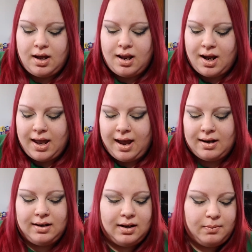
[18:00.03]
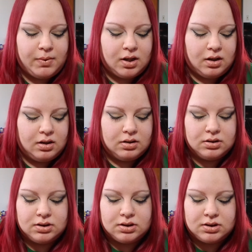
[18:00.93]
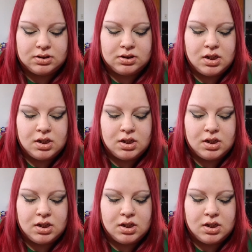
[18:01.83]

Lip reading: and I had to get it because